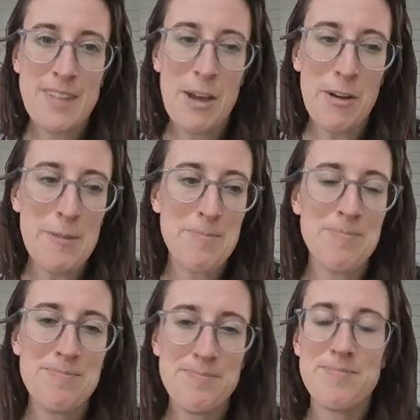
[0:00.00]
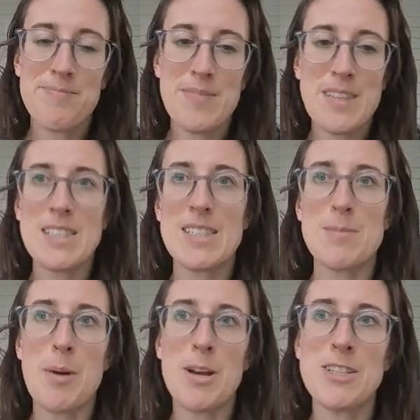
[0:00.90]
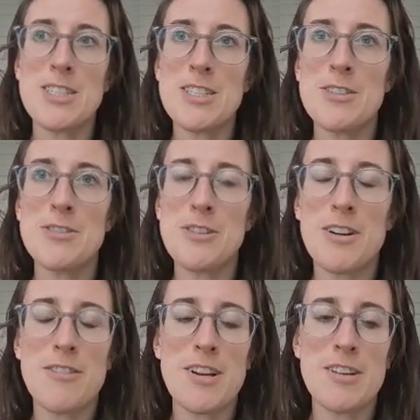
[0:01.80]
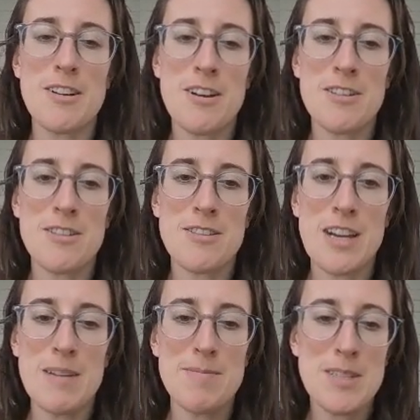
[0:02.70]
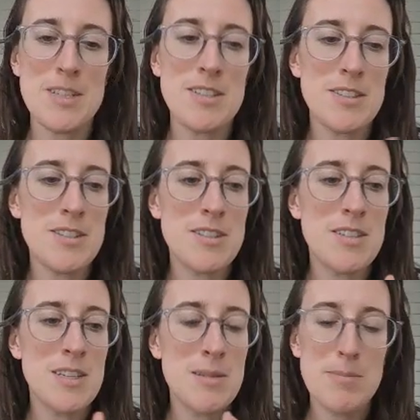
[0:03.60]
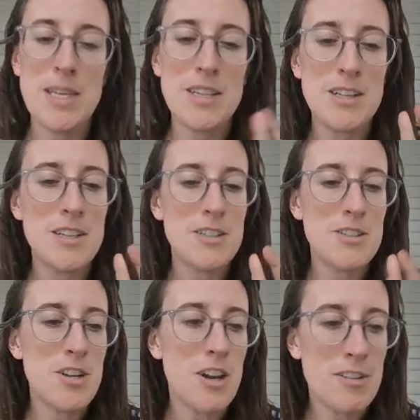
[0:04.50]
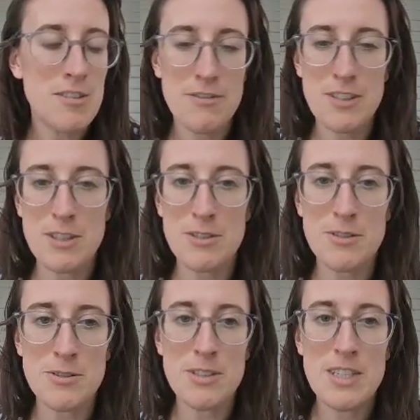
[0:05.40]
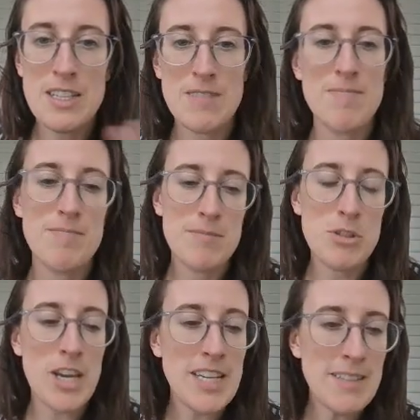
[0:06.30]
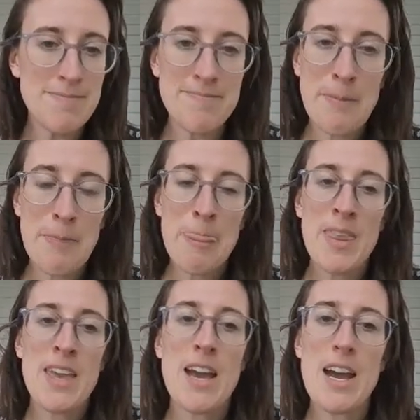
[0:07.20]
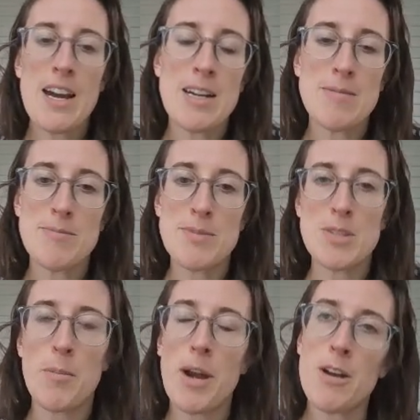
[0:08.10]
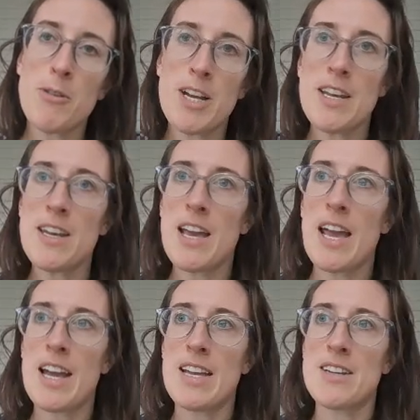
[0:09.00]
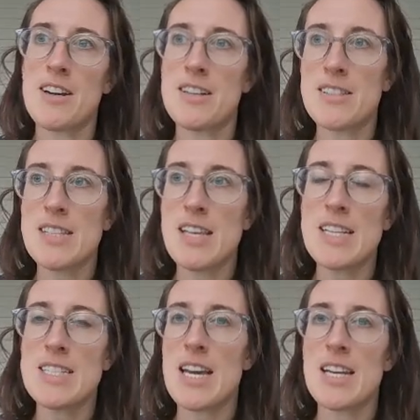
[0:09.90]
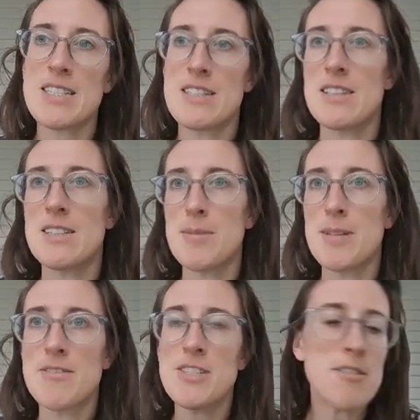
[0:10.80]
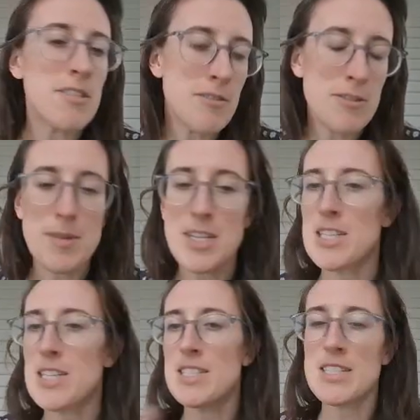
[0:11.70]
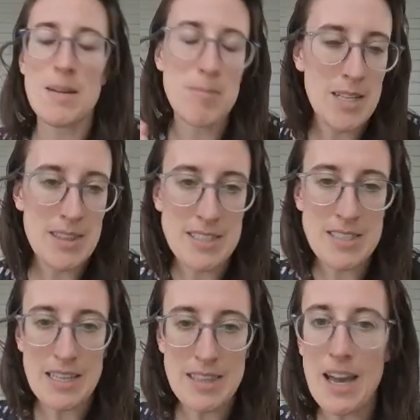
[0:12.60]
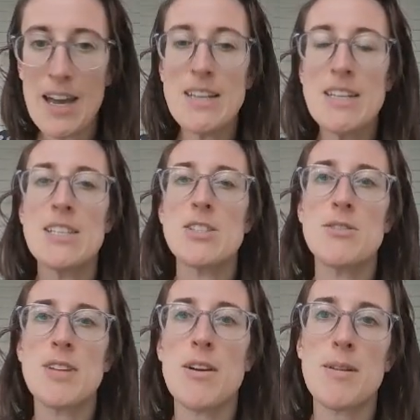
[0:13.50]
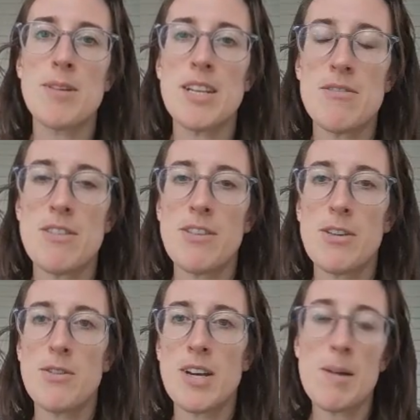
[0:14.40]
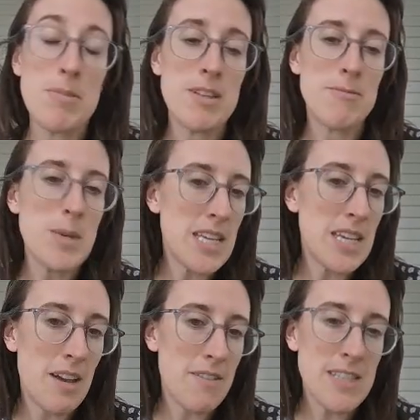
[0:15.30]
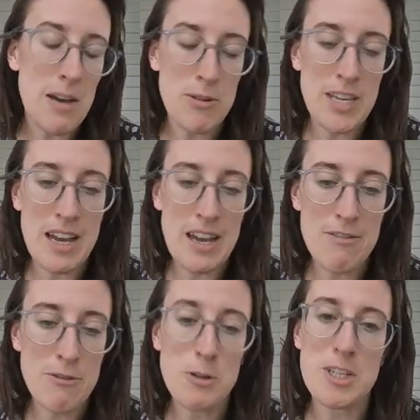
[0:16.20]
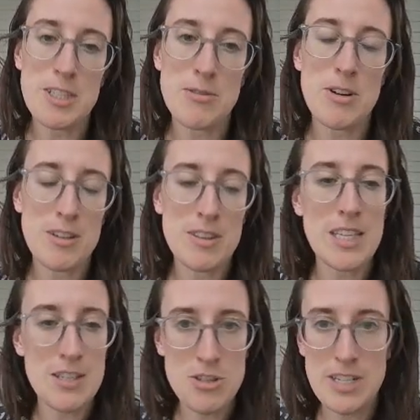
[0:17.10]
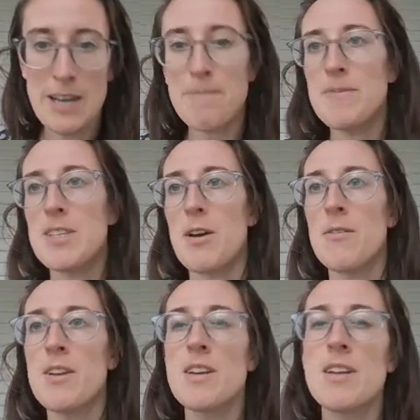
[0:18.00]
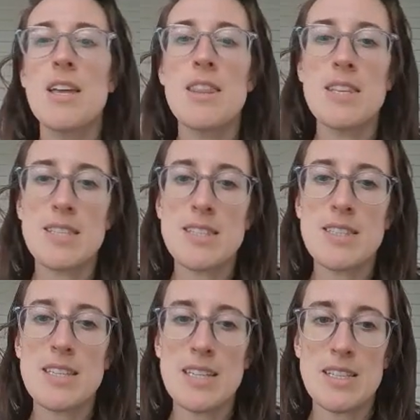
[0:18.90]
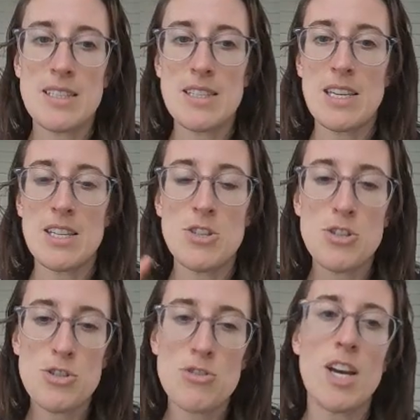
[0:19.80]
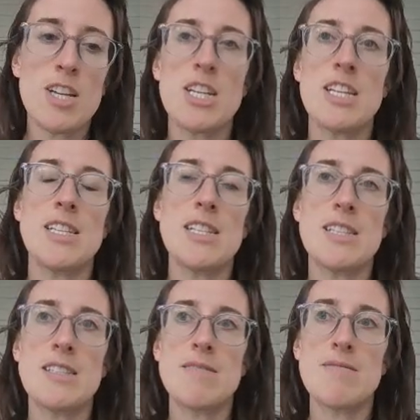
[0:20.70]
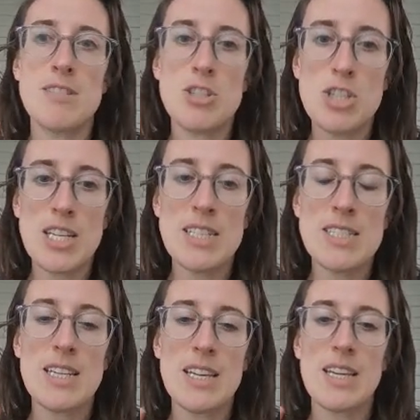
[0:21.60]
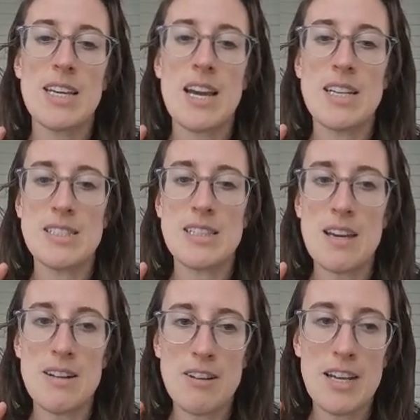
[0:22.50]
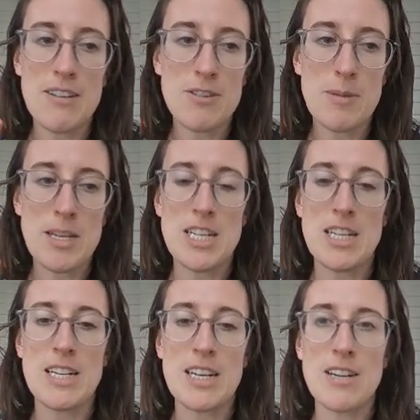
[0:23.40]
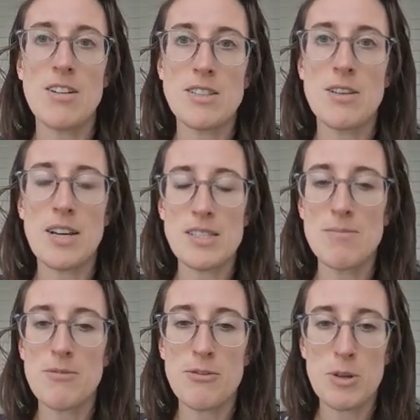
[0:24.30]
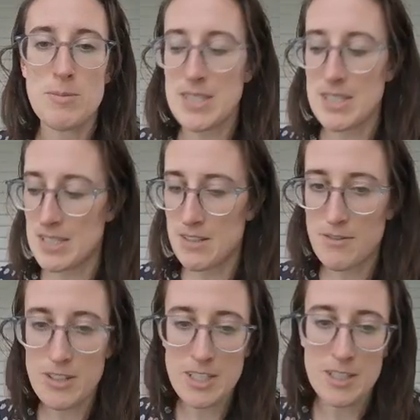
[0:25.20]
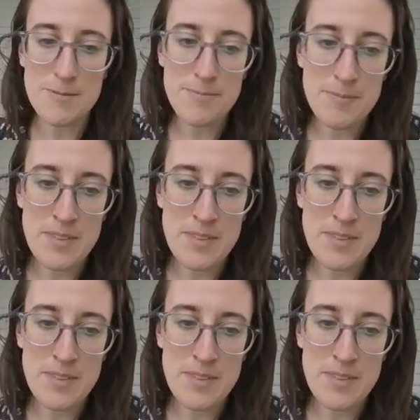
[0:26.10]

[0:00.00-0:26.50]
Okay, this is part 2 of our nurse peer chart review training. So part 1 had our slide deck and a little bit of general information, timeline, things like that. So now I'm going to review a couple of PDFs that we have for you on the intranet. So this is the instruction sheet. It has a lot of great information, and it also has some forms in here for you.